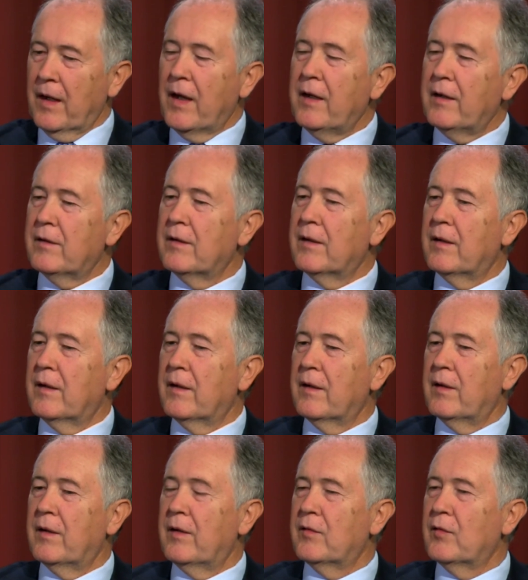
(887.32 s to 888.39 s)
And
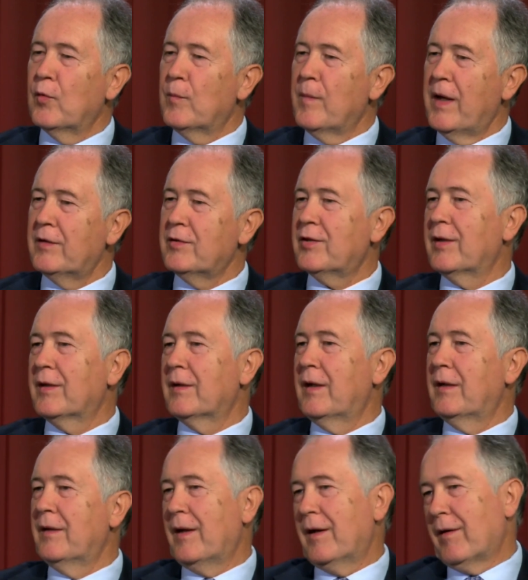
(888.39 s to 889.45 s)
as you mentioned,
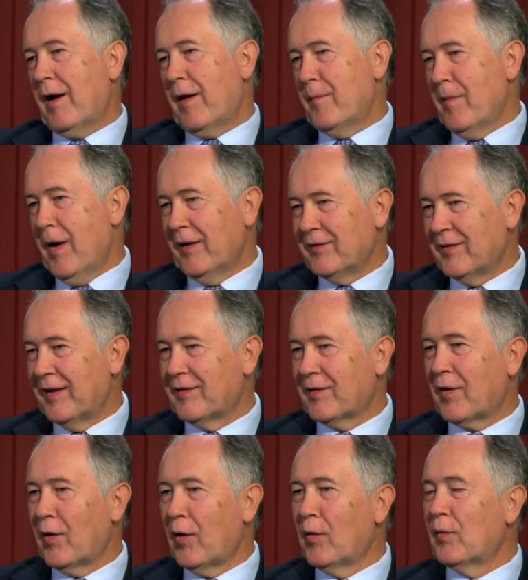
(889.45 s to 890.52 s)
and here I must
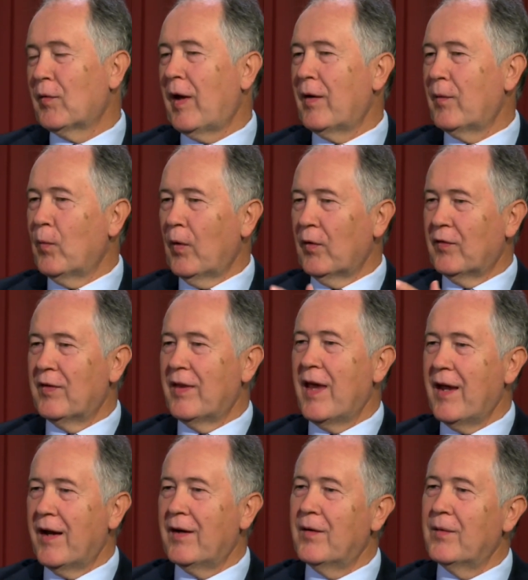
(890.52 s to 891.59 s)
disclose, I was
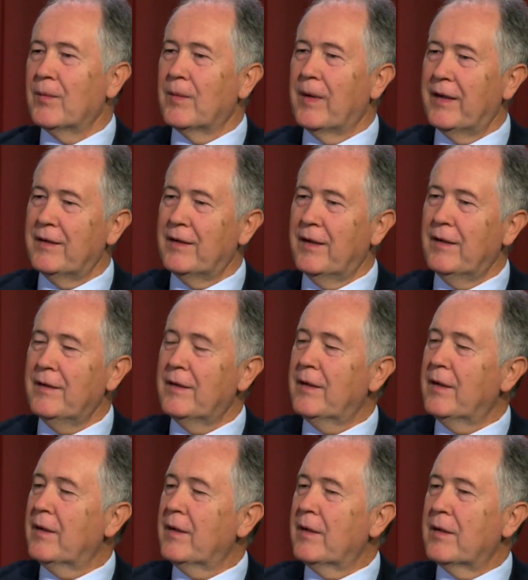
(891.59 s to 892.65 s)
there when
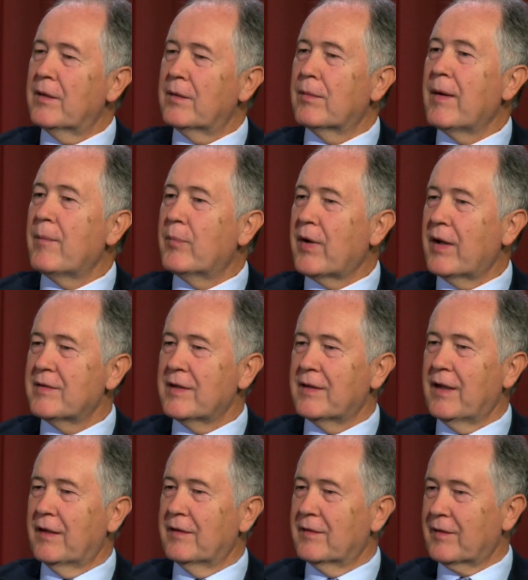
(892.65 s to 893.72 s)
three
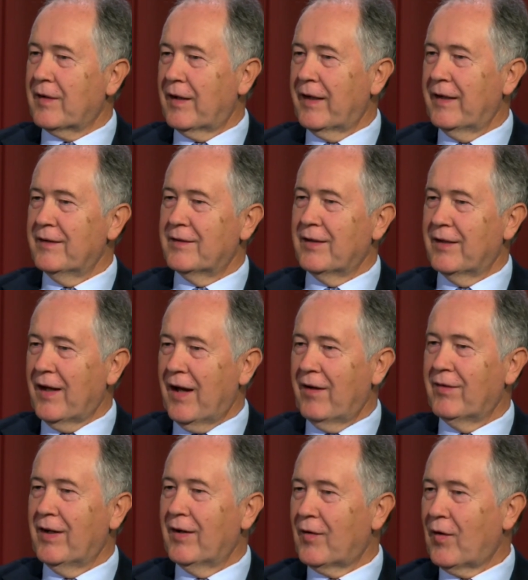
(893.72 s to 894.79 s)
presidents, Clinton,
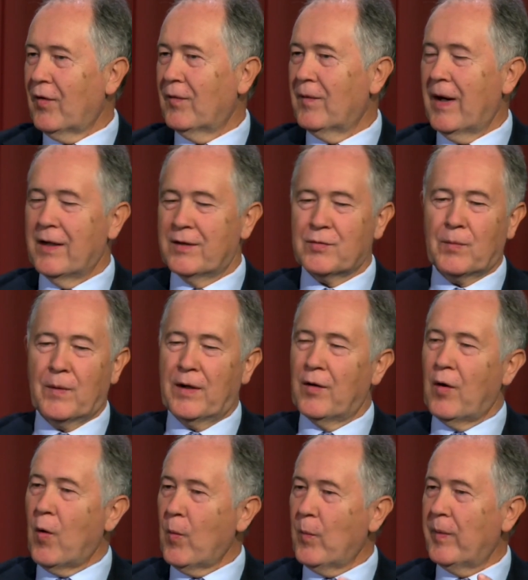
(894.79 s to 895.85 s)
Havel, Kovács,
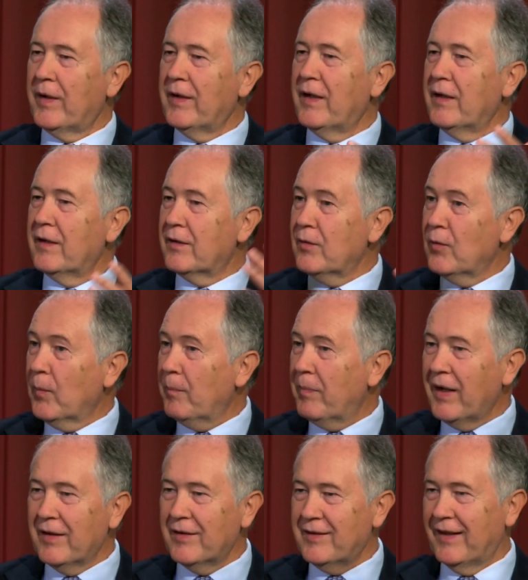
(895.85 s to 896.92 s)
were opening new
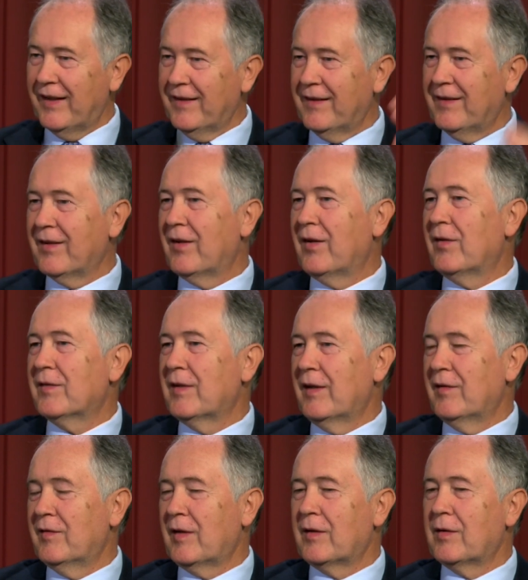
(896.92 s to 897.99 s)
building of
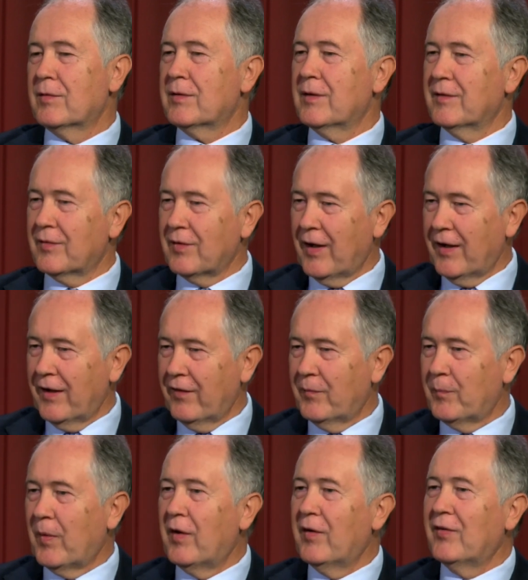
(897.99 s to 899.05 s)
the institution, so I
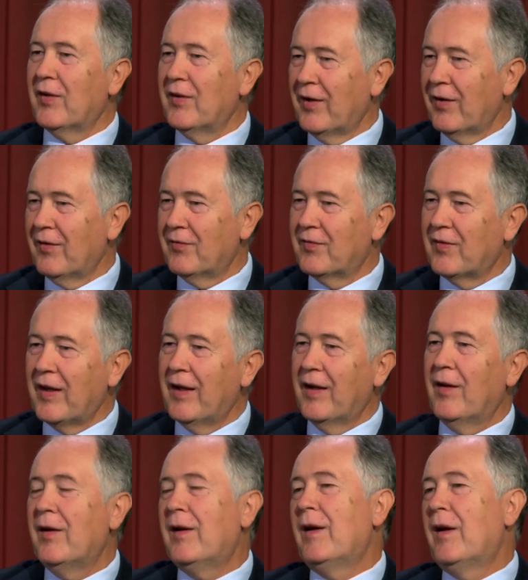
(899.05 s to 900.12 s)
have personal
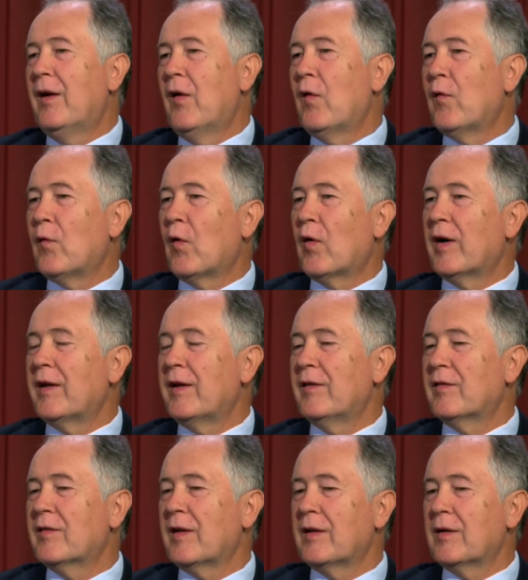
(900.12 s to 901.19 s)
feel for
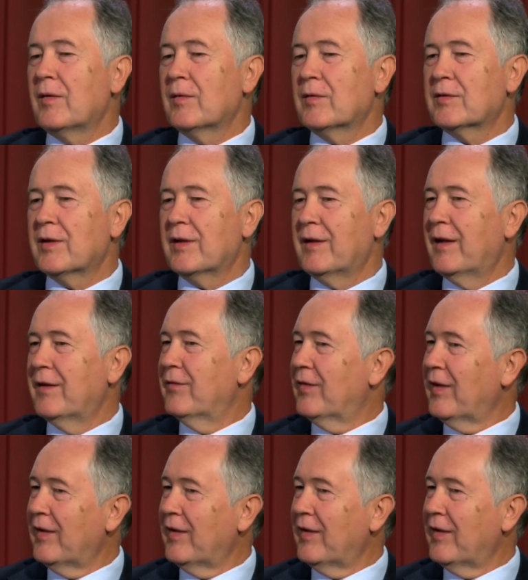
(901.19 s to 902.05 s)
institution and